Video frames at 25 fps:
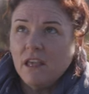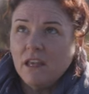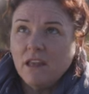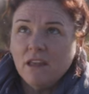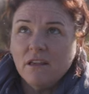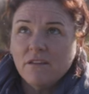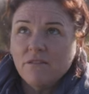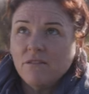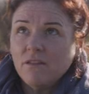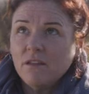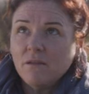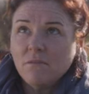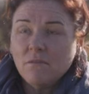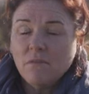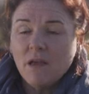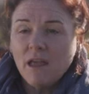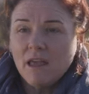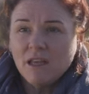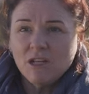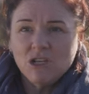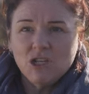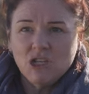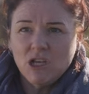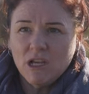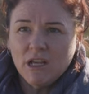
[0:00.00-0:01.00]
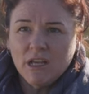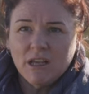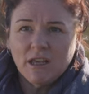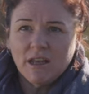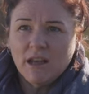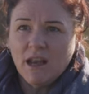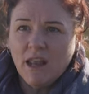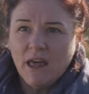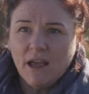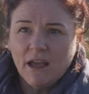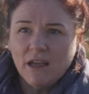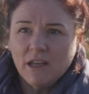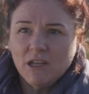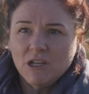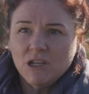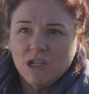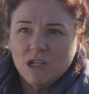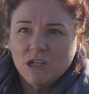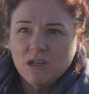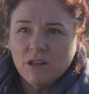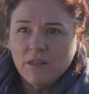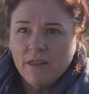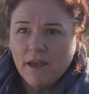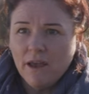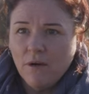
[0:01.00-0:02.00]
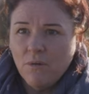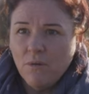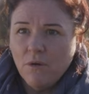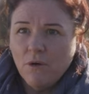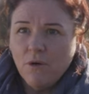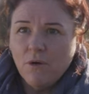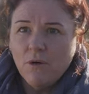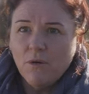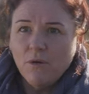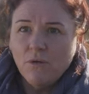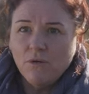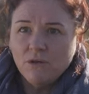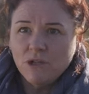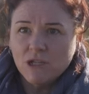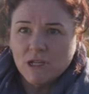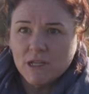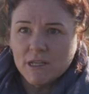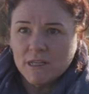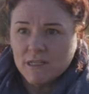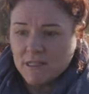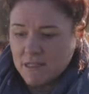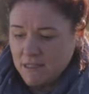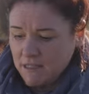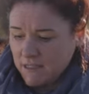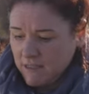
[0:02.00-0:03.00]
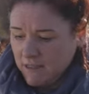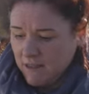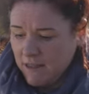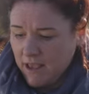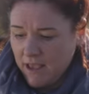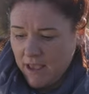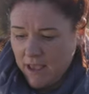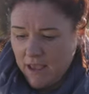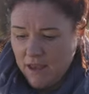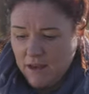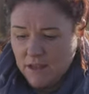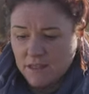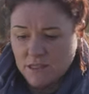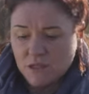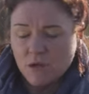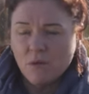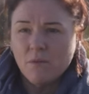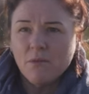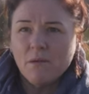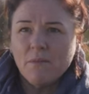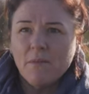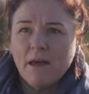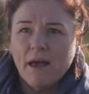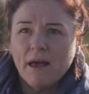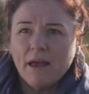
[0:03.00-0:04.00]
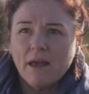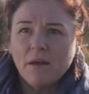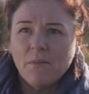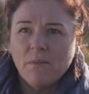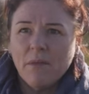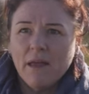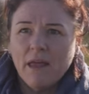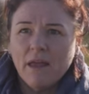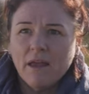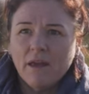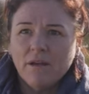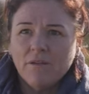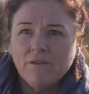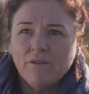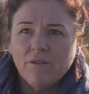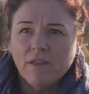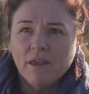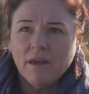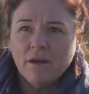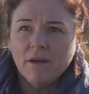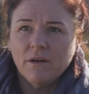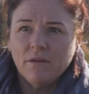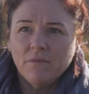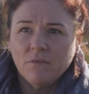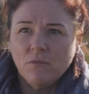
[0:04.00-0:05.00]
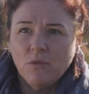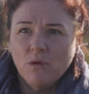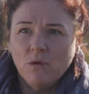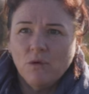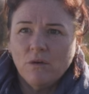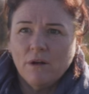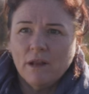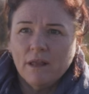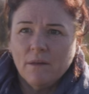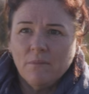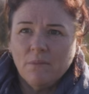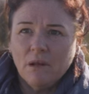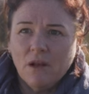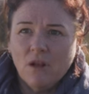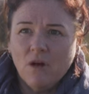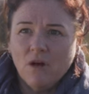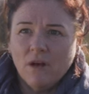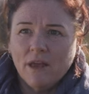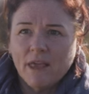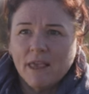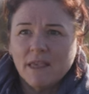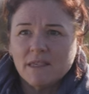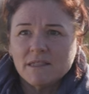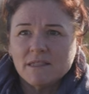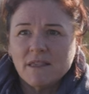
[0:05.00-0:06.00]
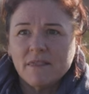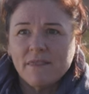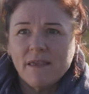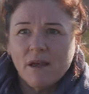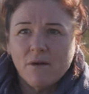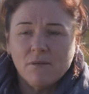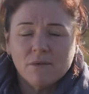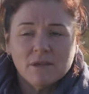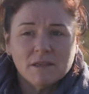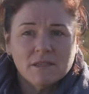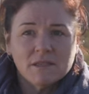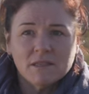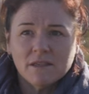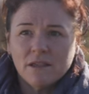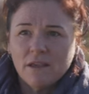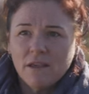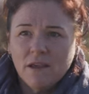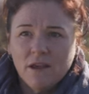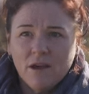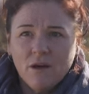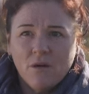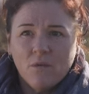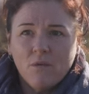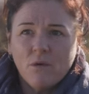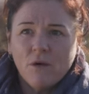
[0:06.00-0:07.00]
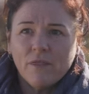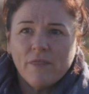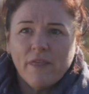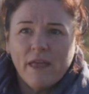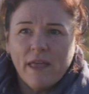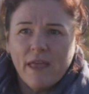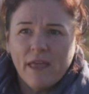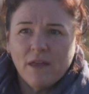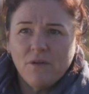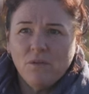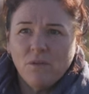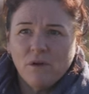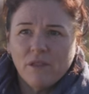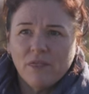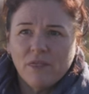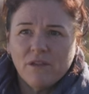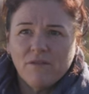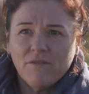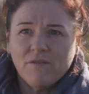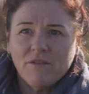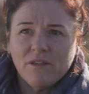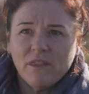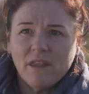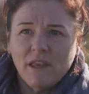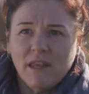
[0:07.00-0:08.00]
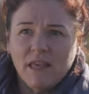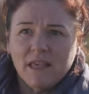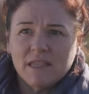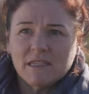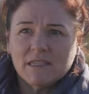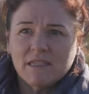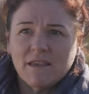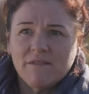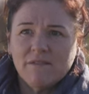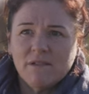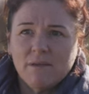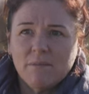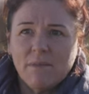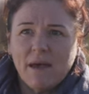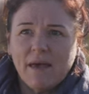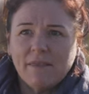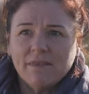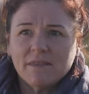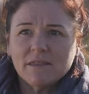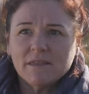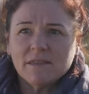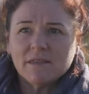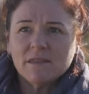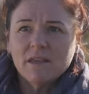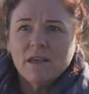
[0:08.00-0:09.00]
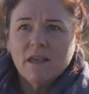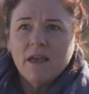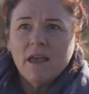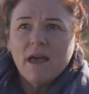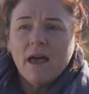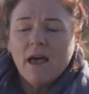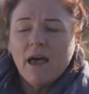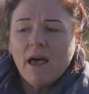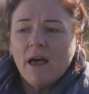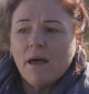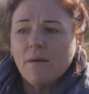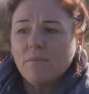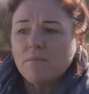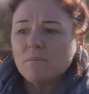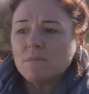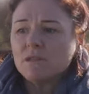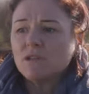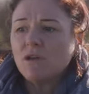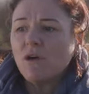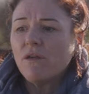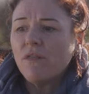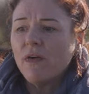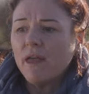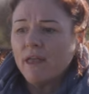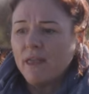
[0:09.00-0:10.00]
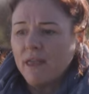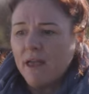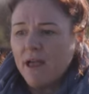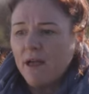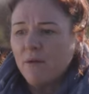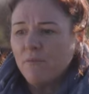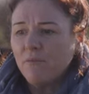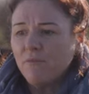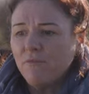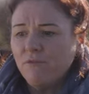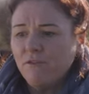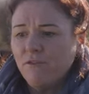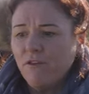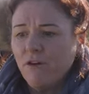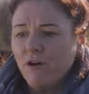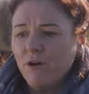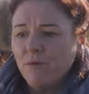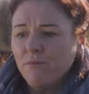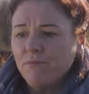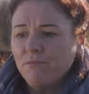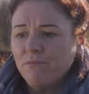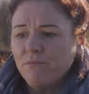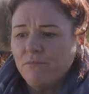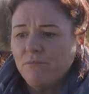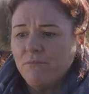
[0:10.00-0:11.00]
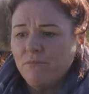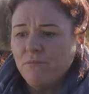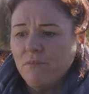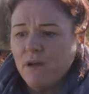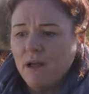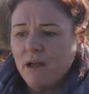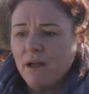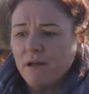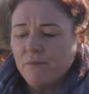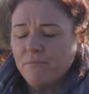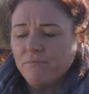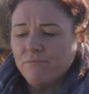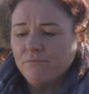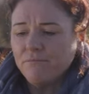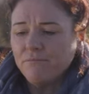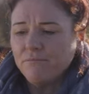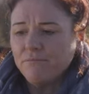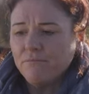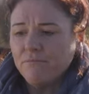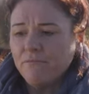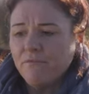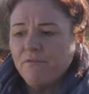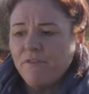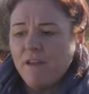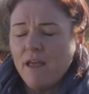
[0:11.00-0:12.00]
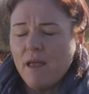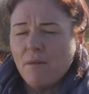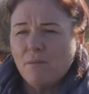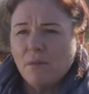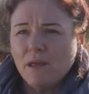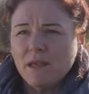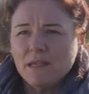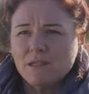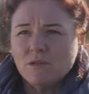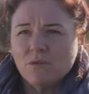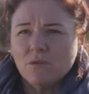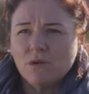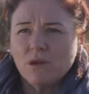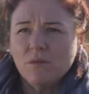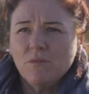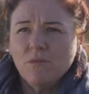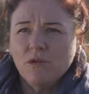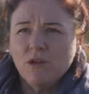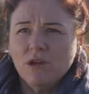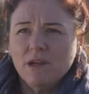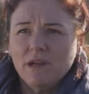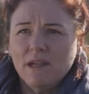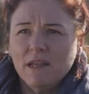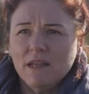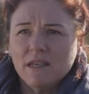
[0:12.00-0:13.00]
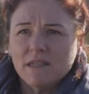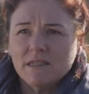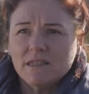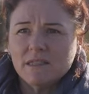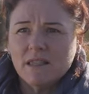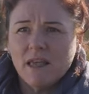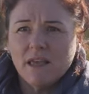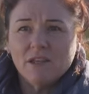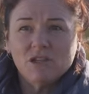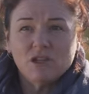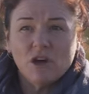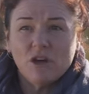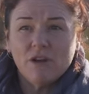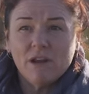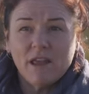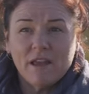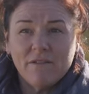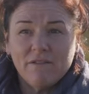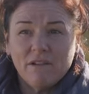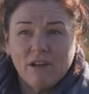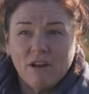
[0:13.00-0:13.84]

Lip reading: any of them had check-in luggage. They were all they had a supermarket bag of their worldly belongings, and that was what they had with them for the next 7 months. So they come from families or communities that don't have